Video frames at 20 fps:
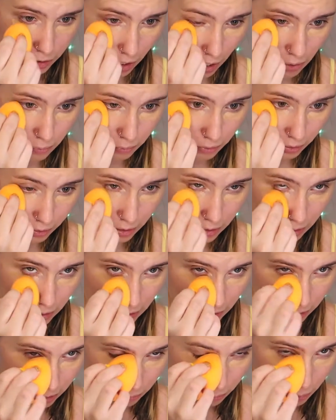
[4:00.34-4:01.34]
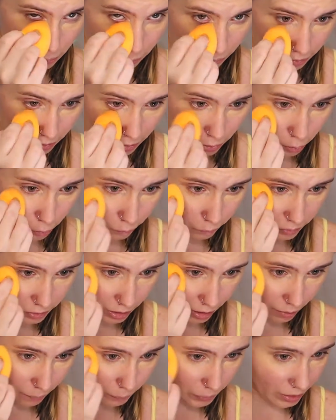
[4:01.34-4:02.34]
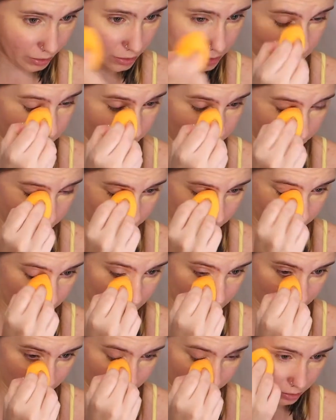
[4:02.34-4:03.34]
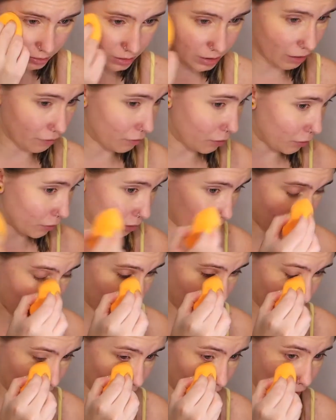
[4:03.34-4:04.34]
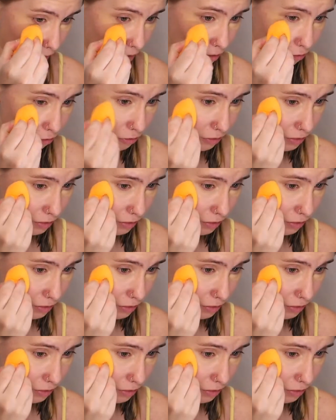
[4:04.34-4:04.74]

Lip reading: I really need to be working overtime because of all the stuff going on in my life.